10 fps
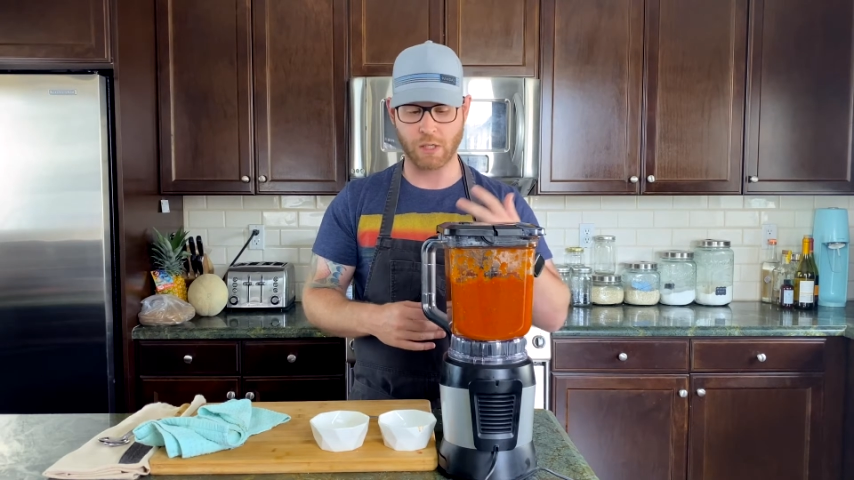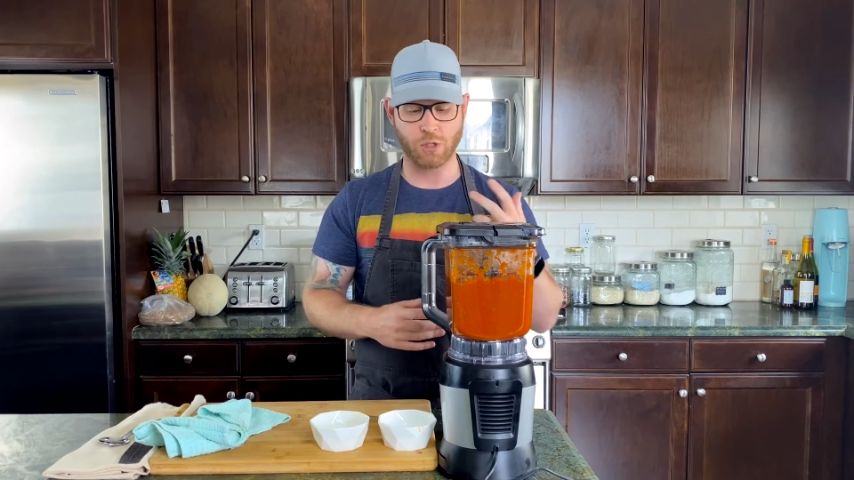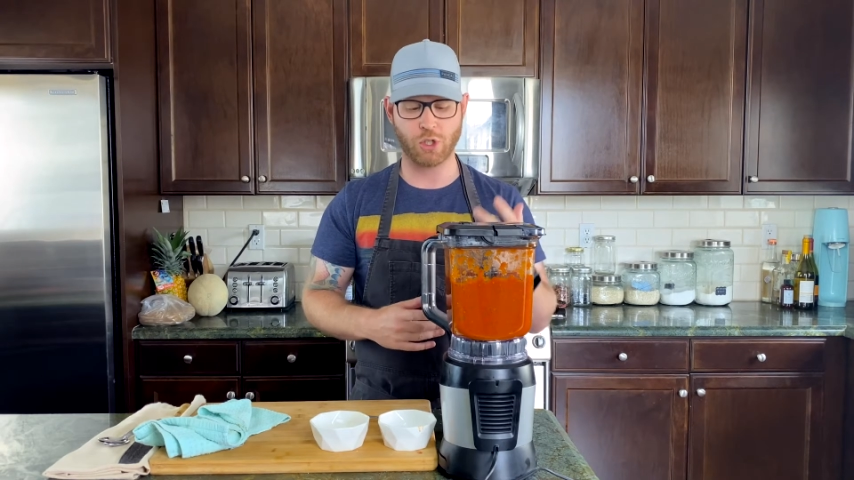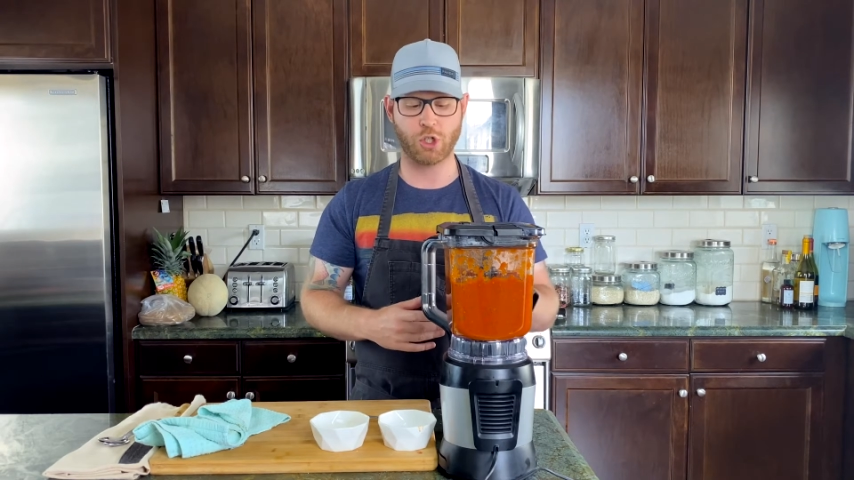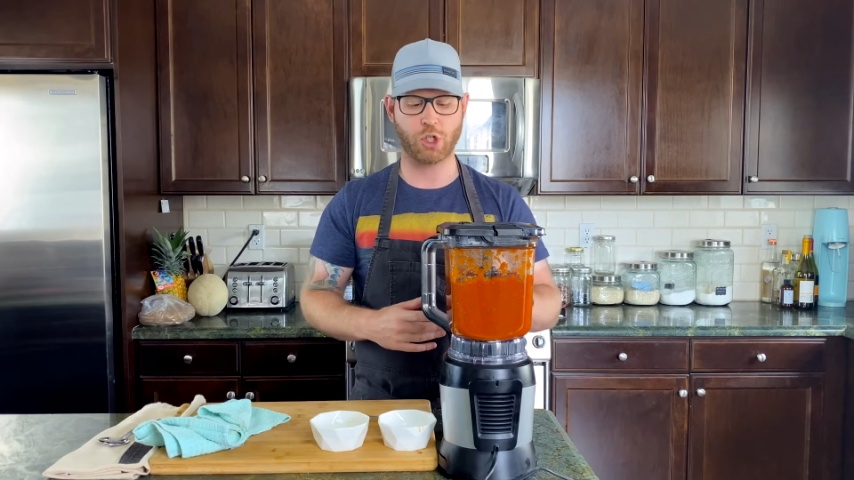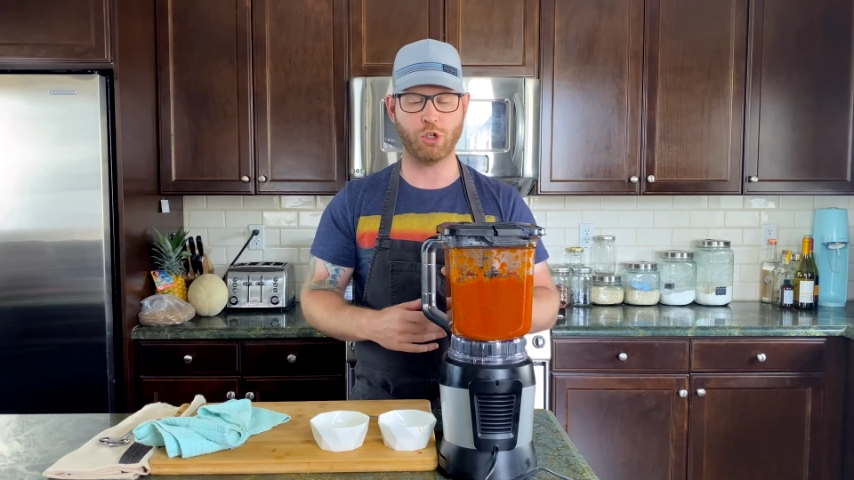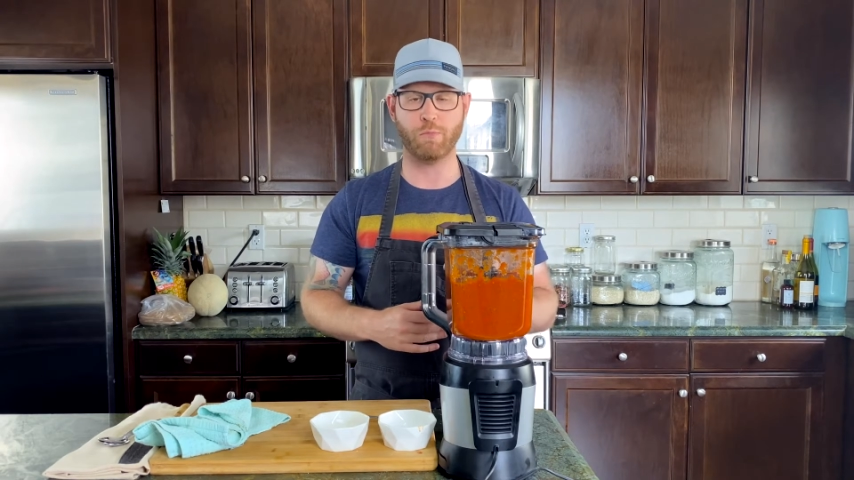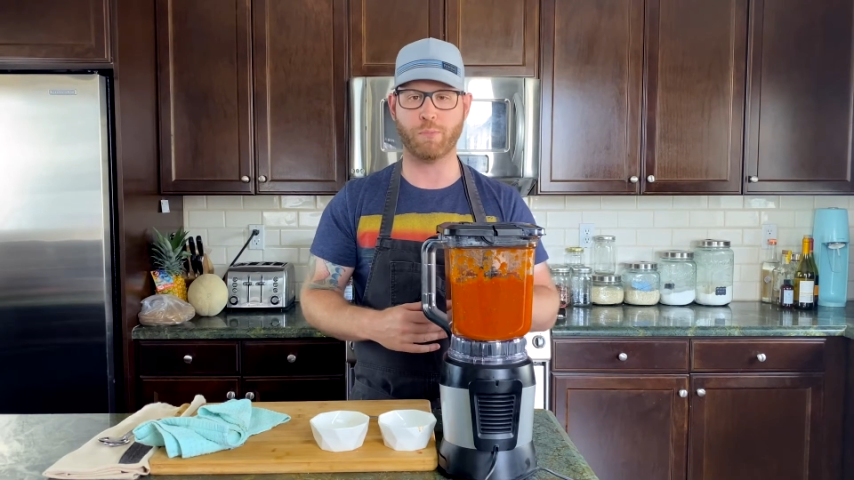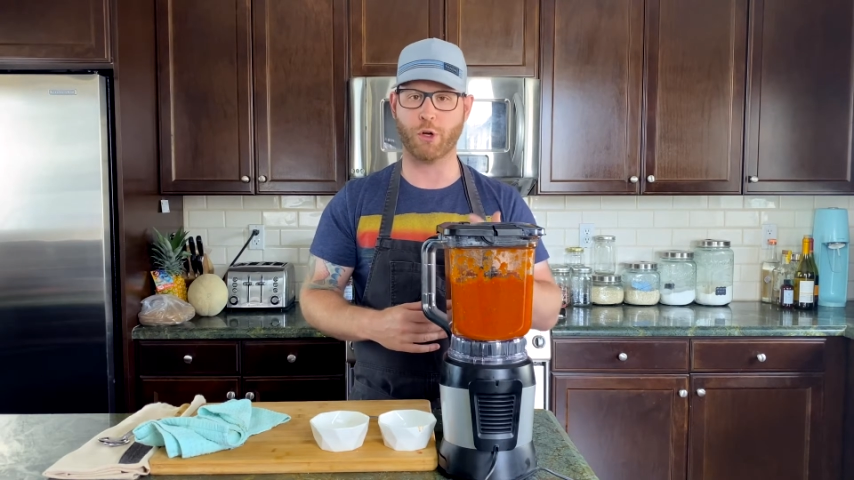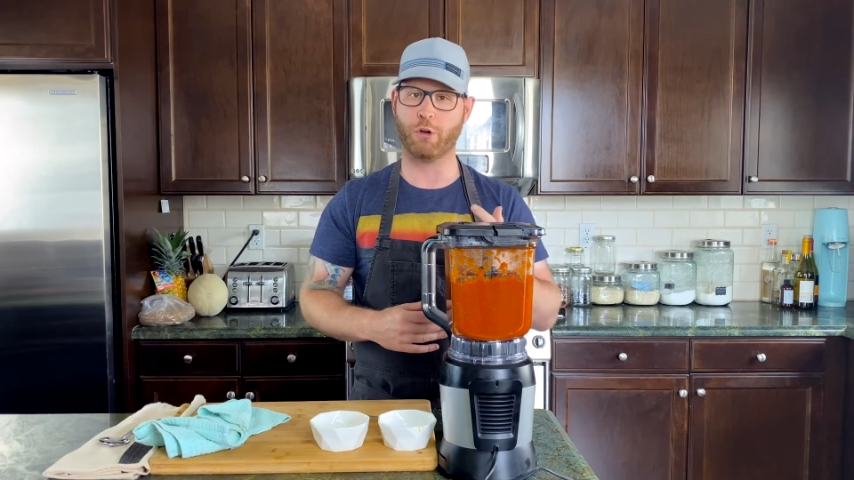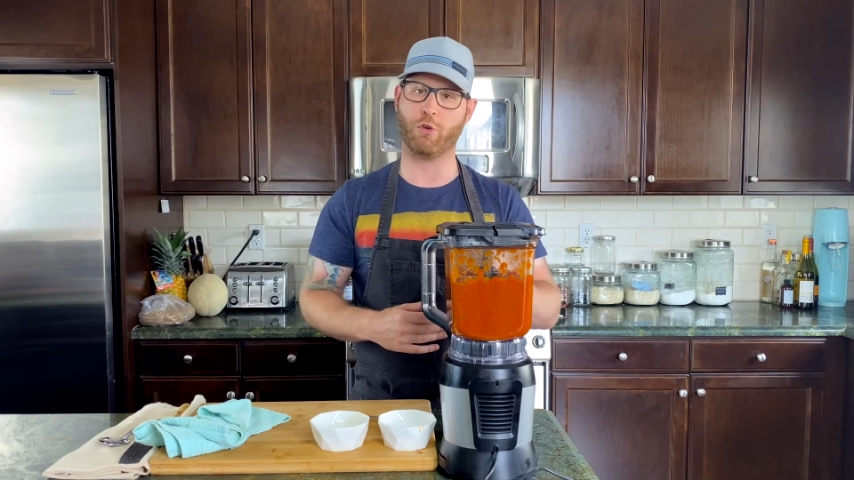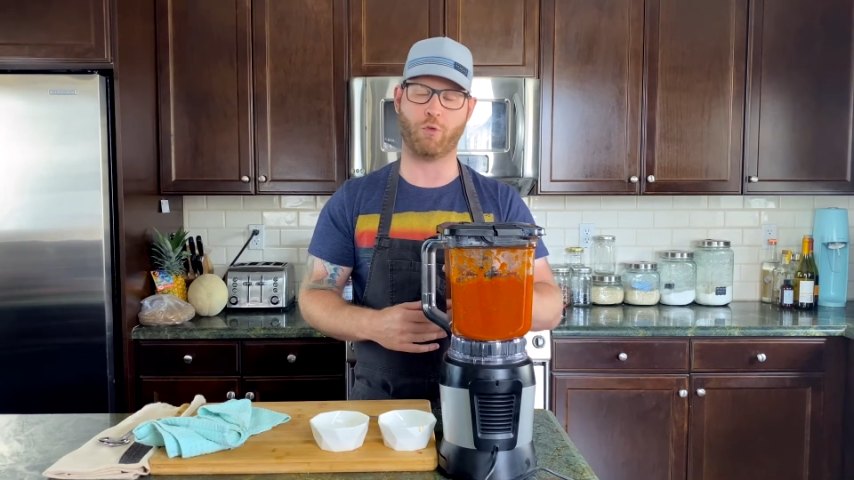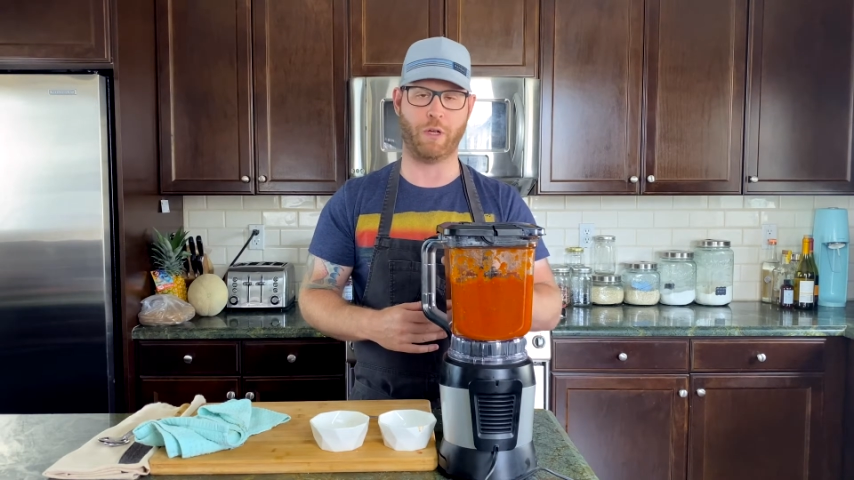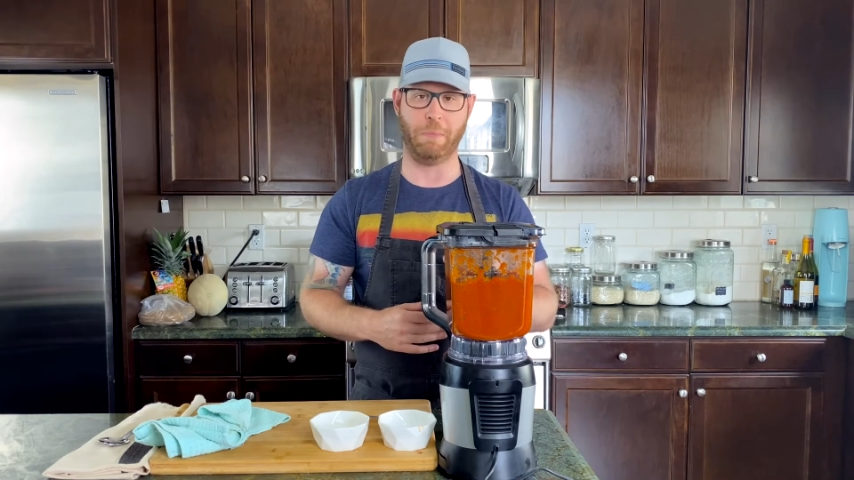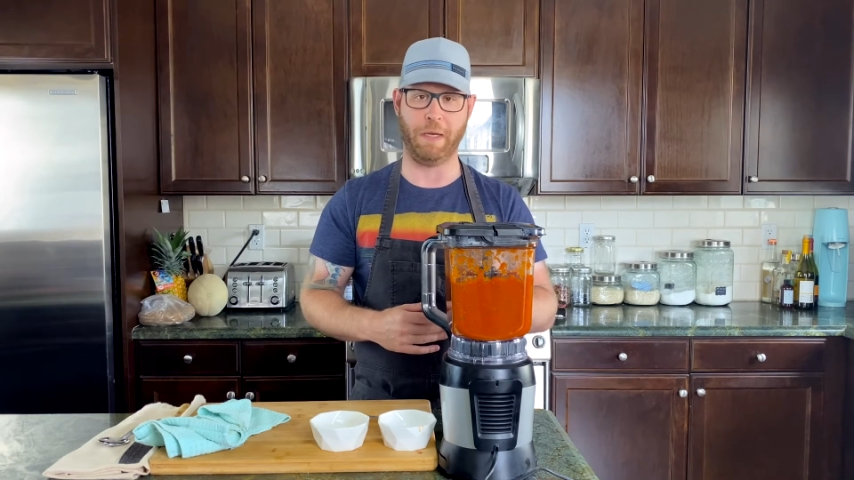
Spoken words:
super creamy.